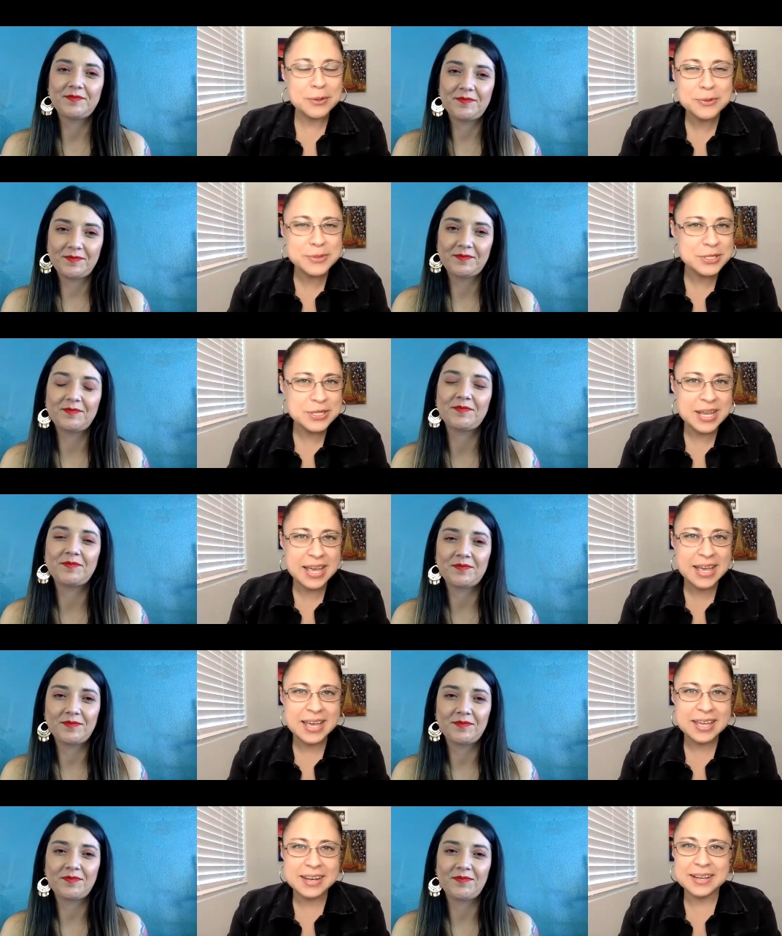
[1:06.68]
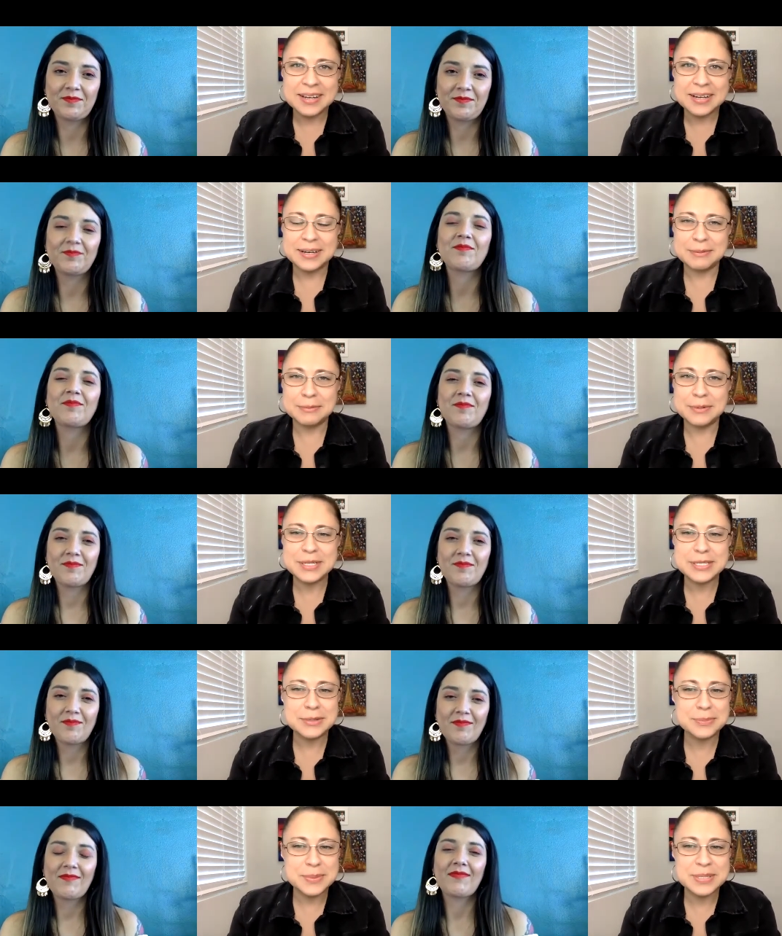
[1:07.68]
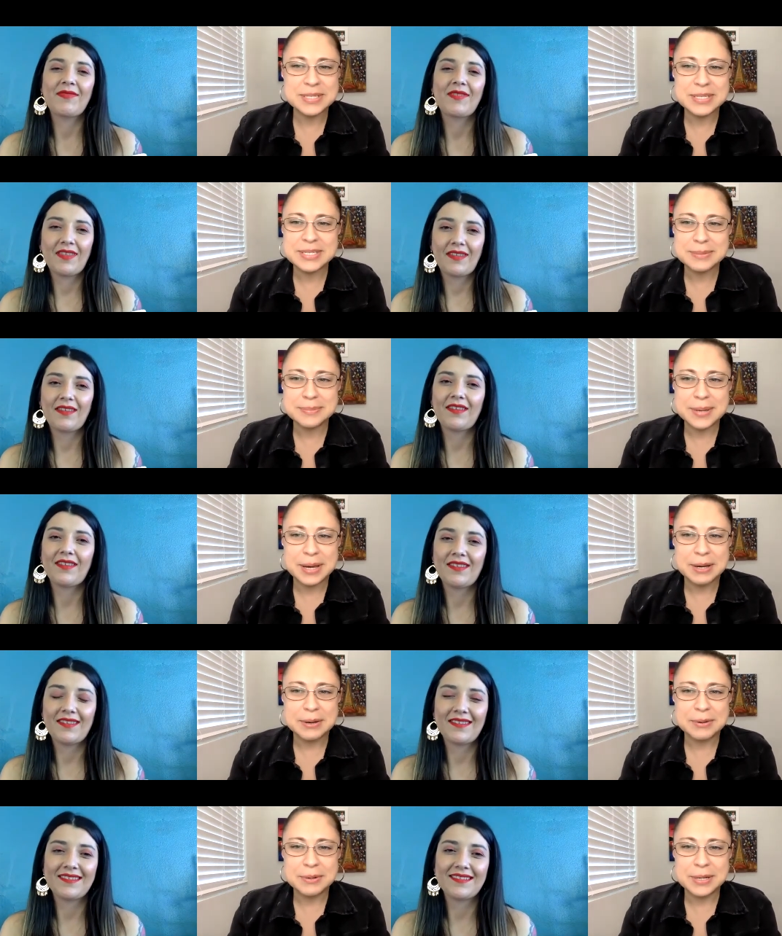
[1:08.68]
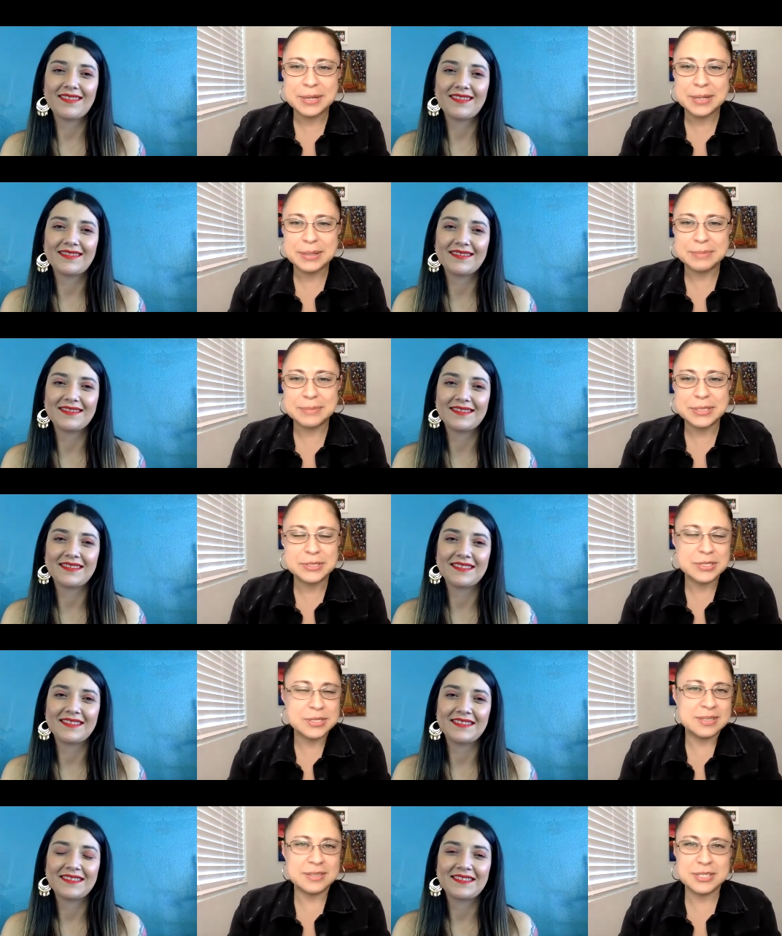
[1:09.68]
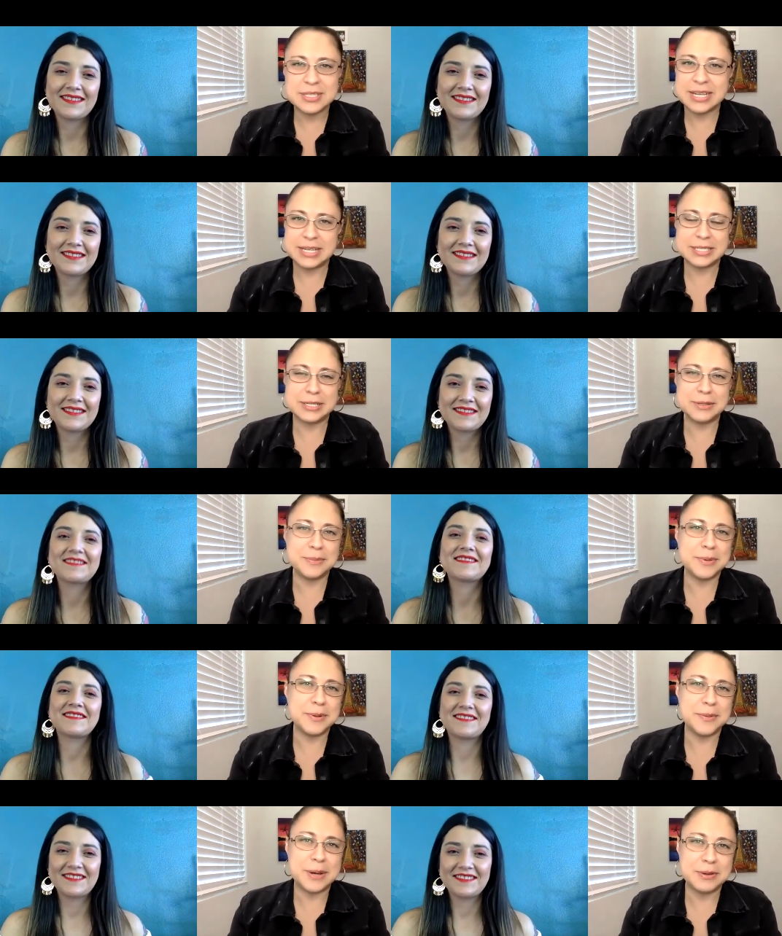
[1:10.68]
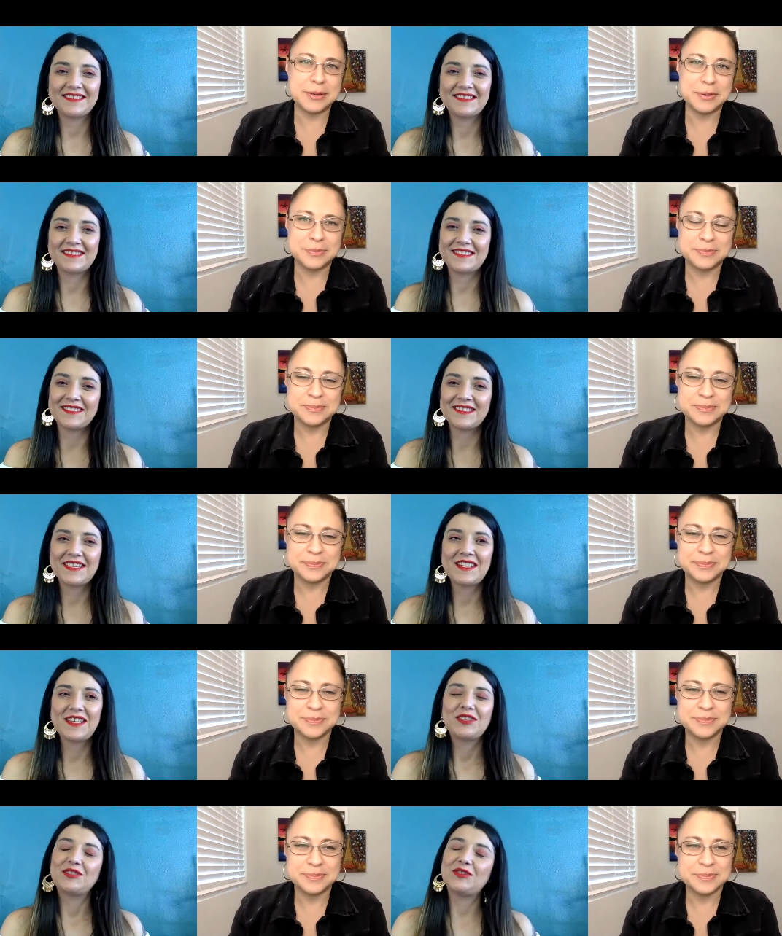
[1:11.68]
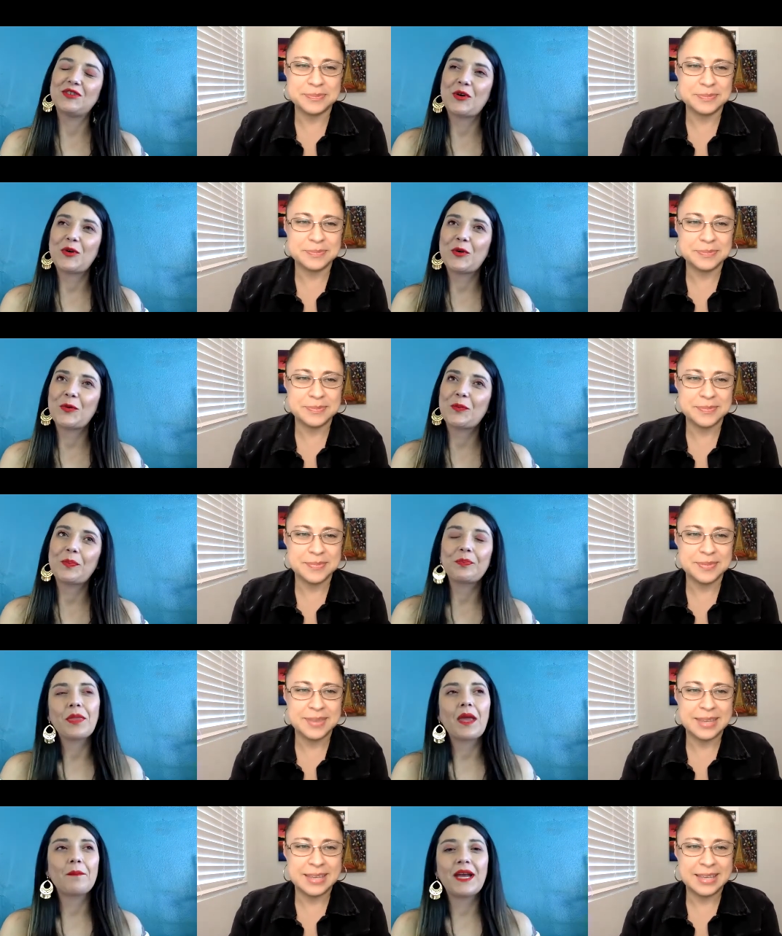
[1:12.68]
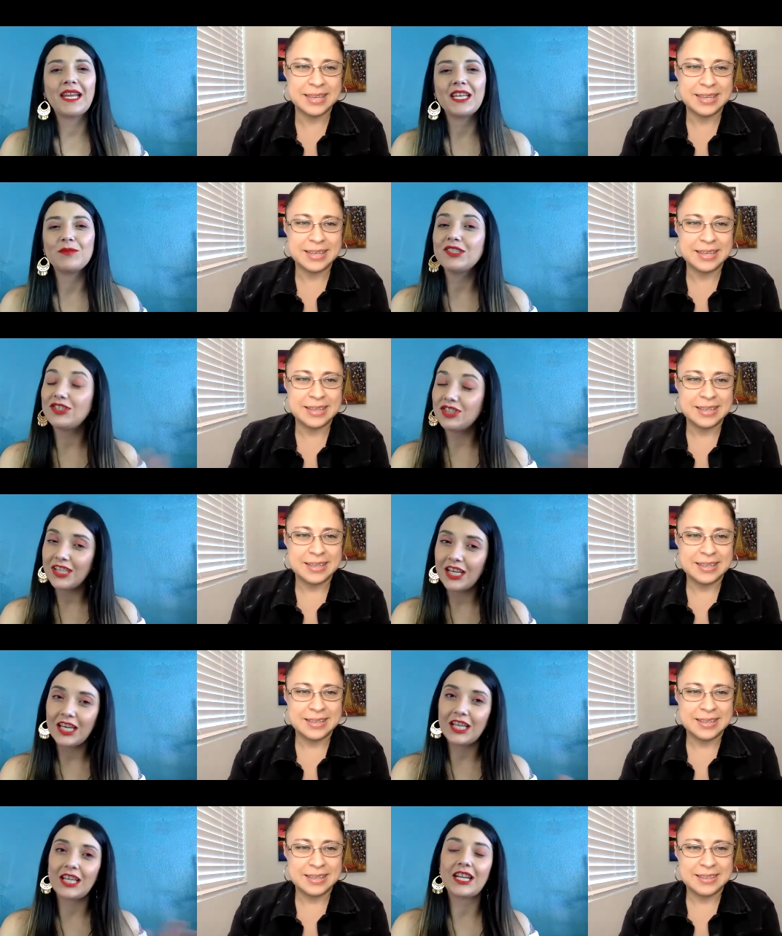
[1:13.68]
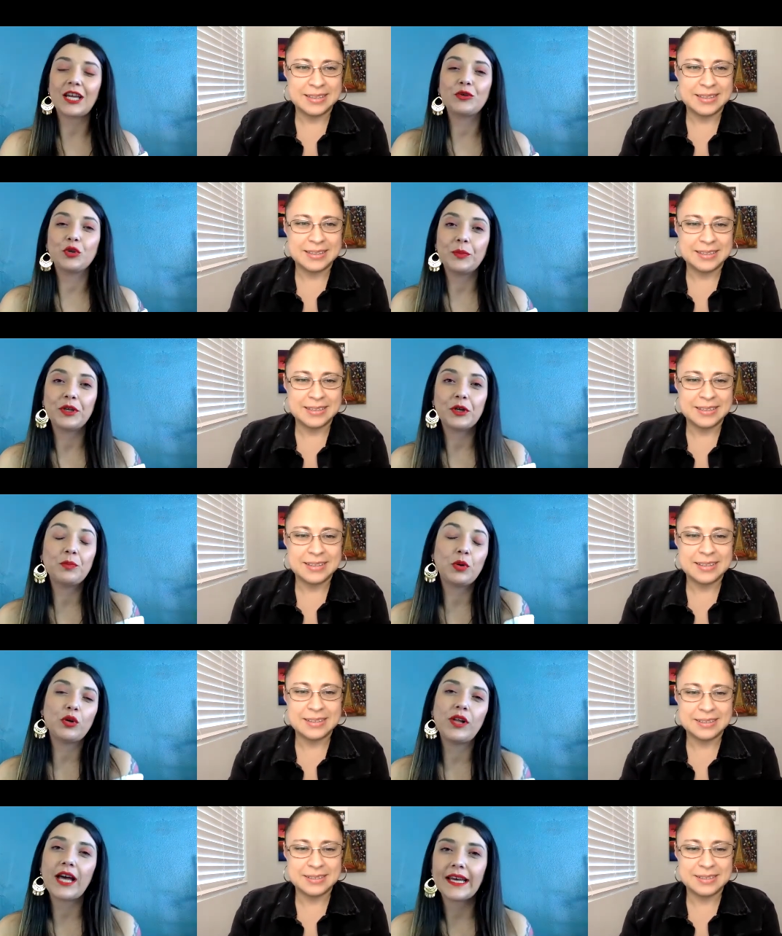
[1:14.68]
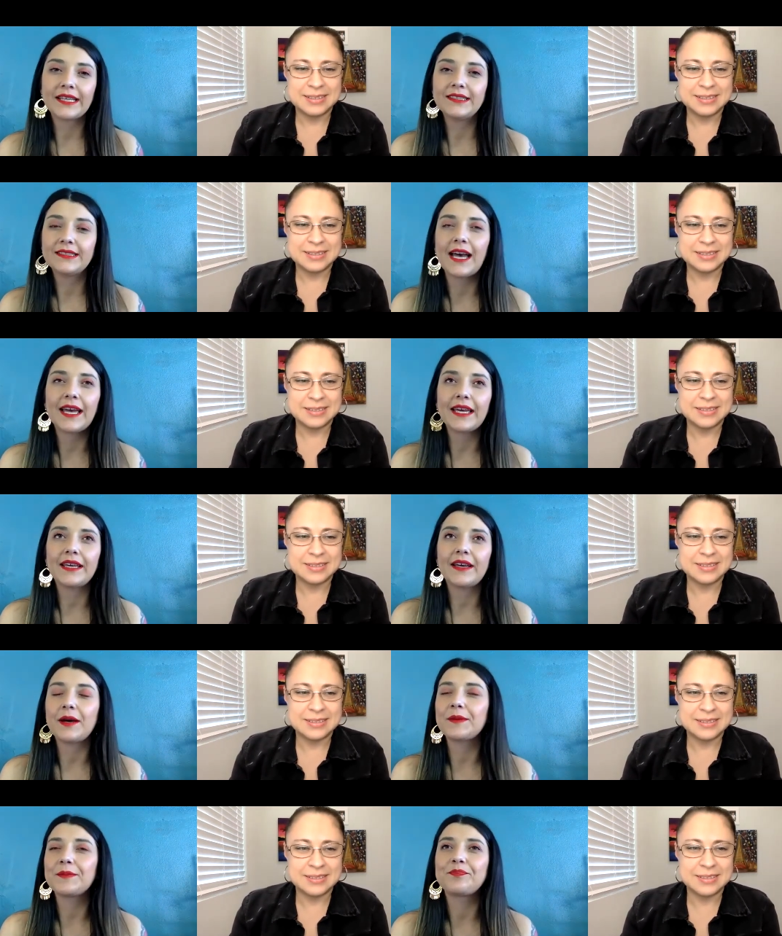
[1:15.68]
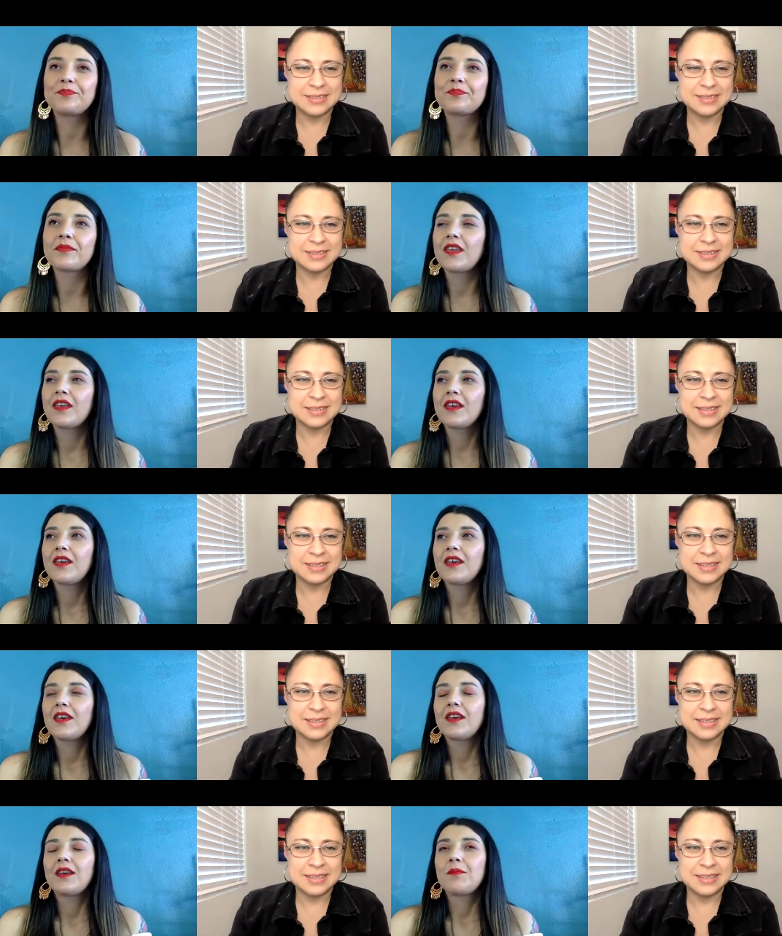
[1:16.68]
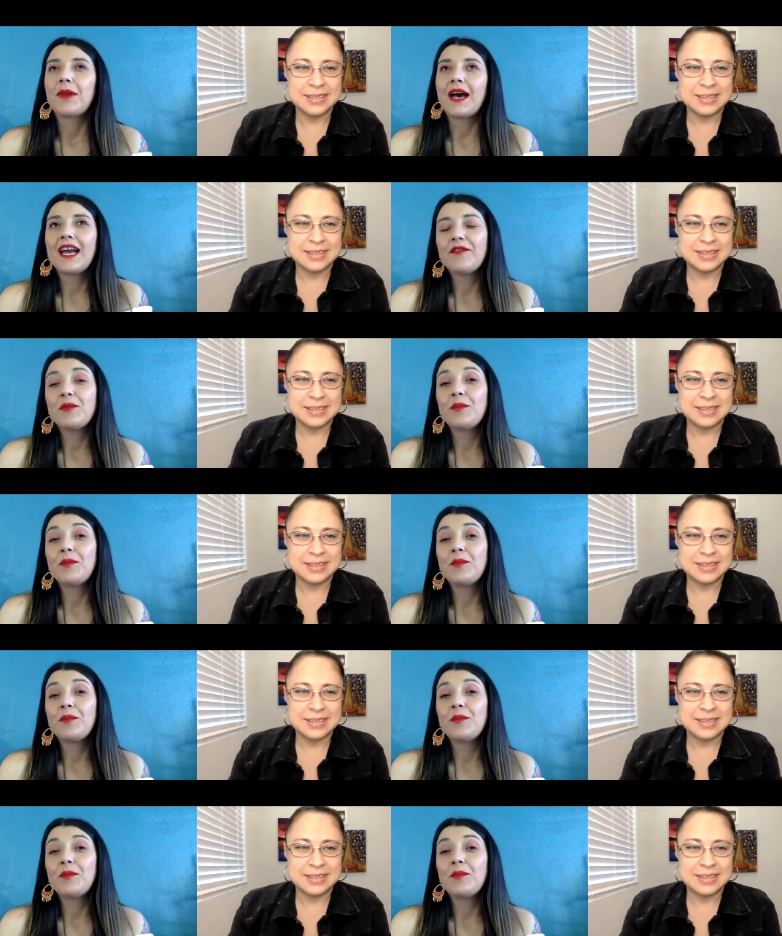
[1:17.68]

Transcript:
Speaker 1: who's Jannette, um, what is your business about, um, and just just tell us a little bit about you.
Speaker 2: So my name is Jannette, and I grew up here in Boyle Heights. I um, I have a